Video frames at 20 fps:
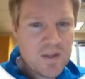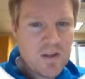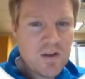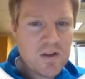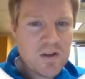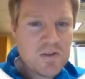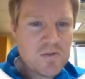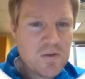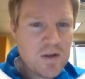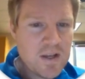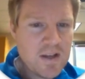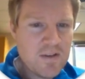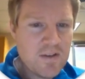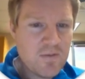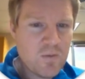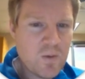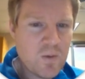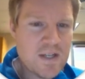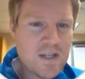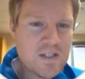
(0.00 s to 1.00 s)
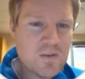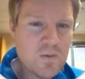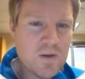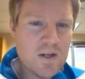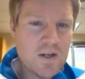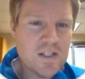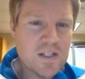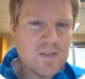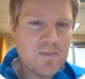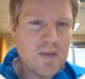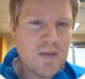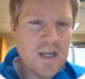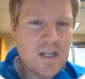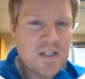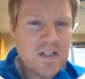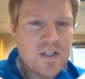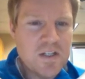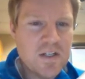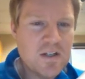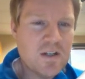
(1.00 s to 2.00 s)
You also have westward
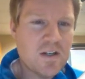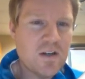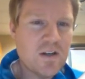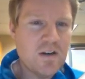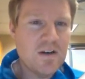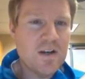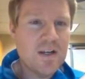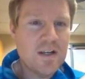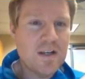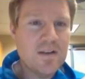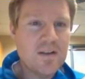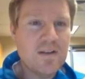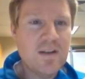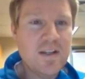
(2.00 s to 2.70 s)
expansion occurring